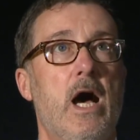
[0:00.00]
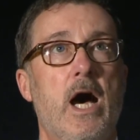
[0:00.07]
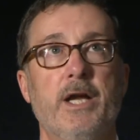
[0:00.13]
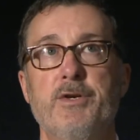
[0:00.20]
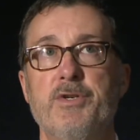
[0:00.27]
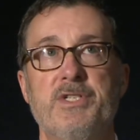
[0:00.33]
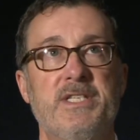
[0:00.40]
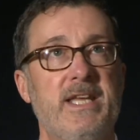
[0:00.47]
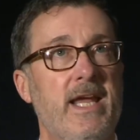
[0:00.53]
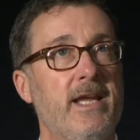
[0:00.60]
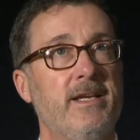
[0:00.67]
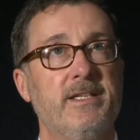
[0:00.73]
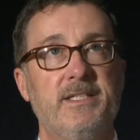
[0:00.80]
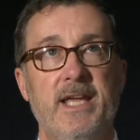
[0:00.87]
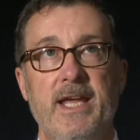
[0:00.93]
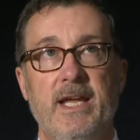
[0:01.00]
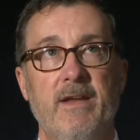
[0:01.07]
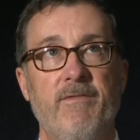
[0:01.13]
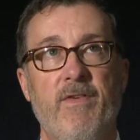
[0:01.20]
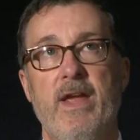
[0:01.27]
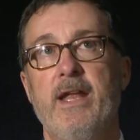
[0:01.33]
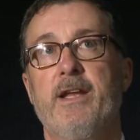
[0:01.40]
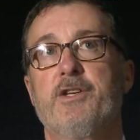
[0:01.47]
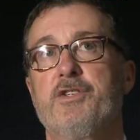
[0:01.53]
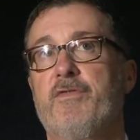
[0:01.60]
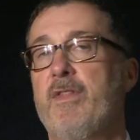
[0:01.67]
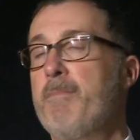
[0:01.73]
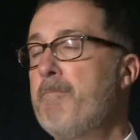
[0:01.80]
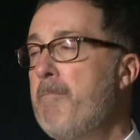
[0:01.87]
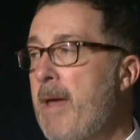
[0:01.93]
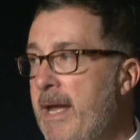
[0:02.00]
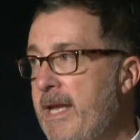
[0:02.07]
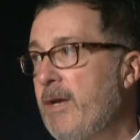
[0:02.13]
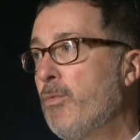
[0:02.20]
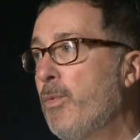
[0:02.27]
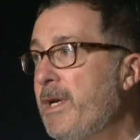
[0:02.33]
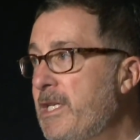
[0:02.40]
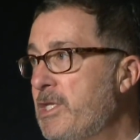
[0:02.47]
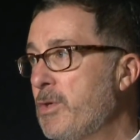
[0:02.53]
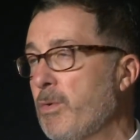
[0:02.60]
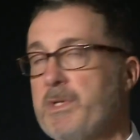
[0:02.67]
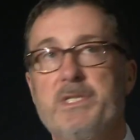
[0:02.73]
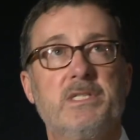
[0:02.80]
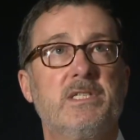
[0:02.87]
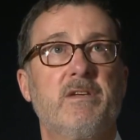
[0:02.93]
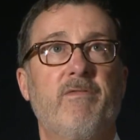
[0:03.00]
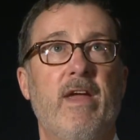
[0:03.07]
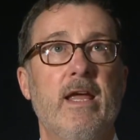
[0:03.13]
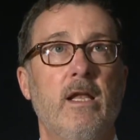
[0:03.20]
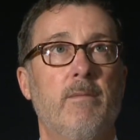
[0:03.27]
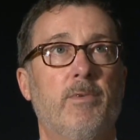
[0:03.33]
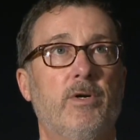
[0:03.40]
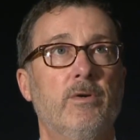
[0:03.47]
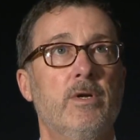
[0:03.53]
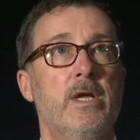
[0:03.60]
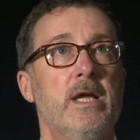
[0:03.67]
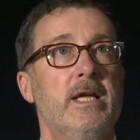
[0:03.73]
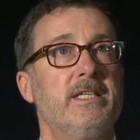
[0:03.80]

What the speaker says: understand and take advantage of the many resources available